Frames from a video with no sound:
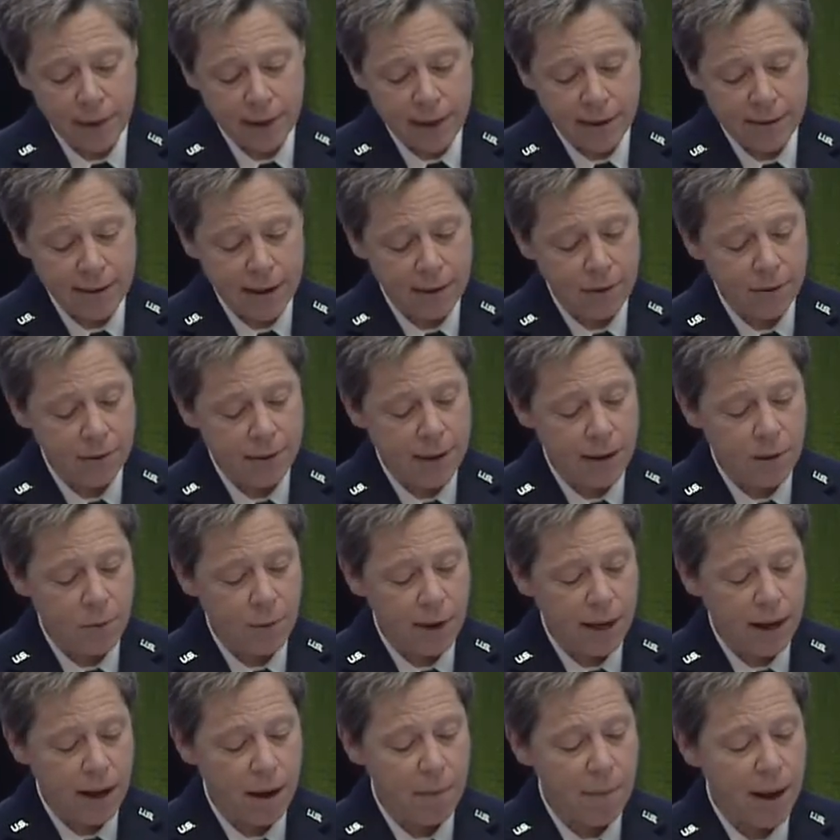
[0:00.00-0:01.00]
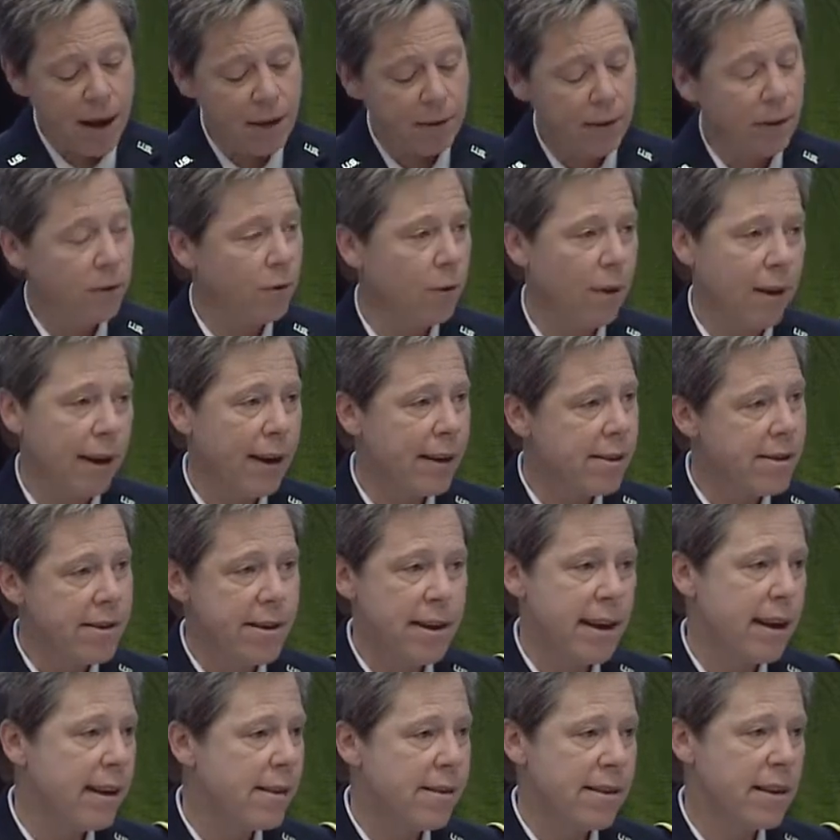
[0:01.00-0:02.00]
is I don't think we come out to try and
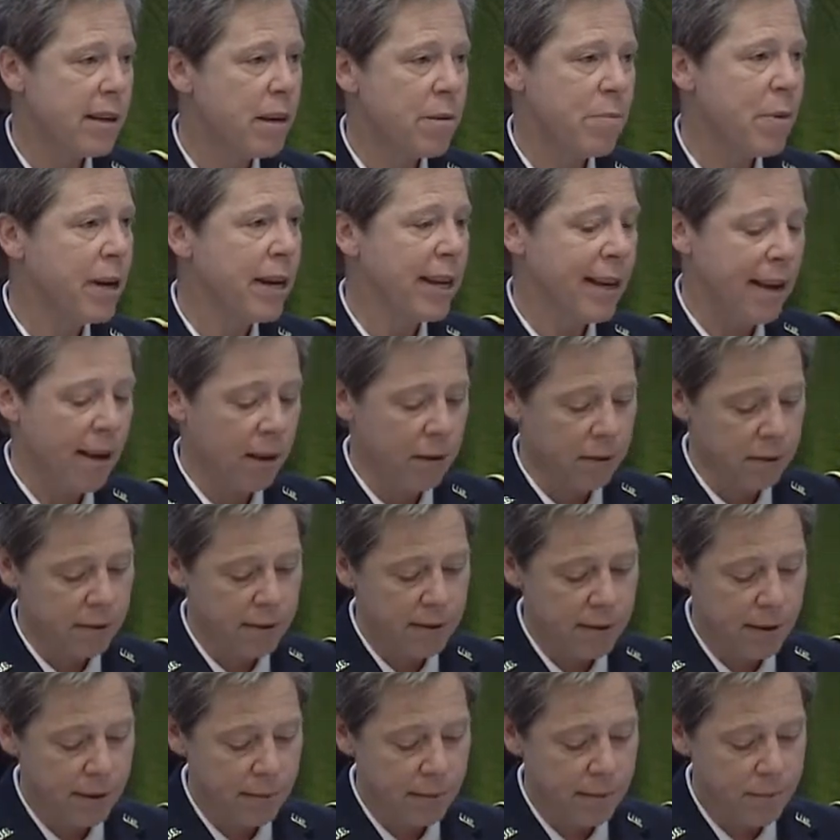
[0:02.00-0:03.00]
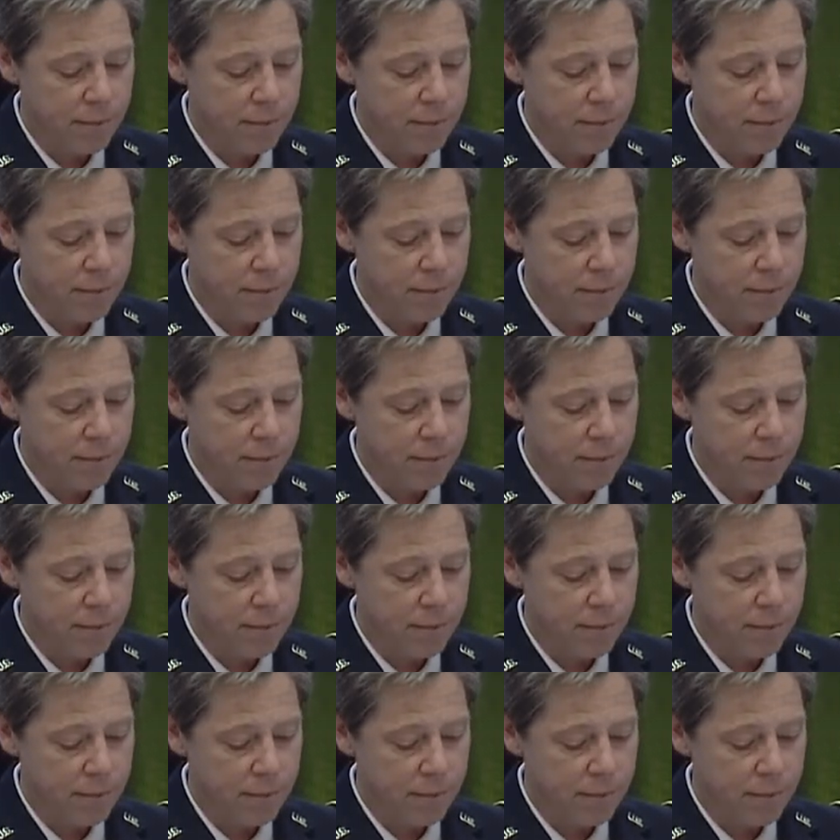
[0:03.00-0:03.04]
change anybody else.